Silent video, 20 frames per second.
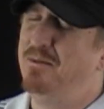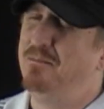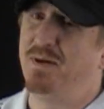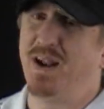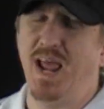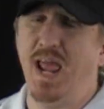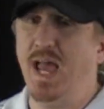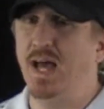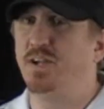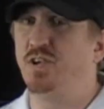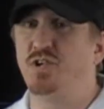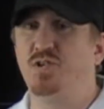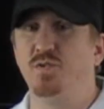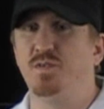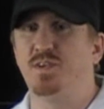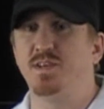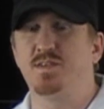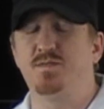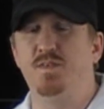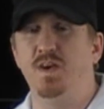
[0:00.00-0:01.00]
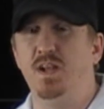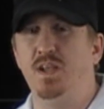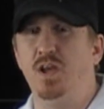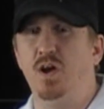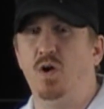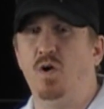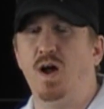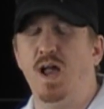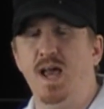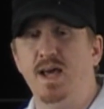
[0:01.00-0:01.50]
but I had to shoot this
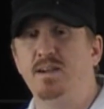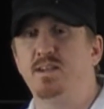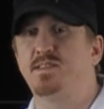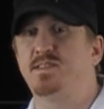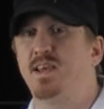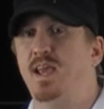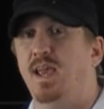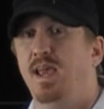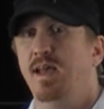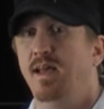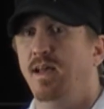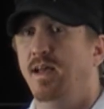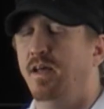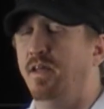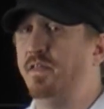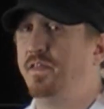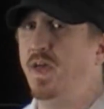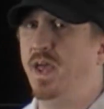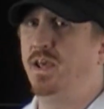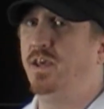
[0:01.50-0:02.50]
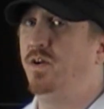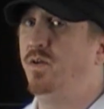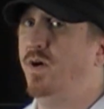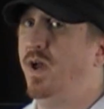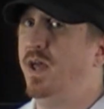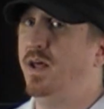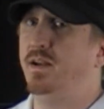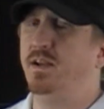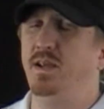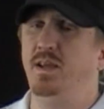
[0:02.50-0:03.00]
video. I had to say thank you,
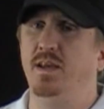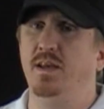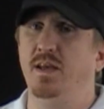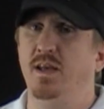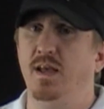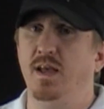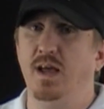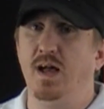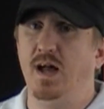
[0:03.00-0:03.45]
Andi.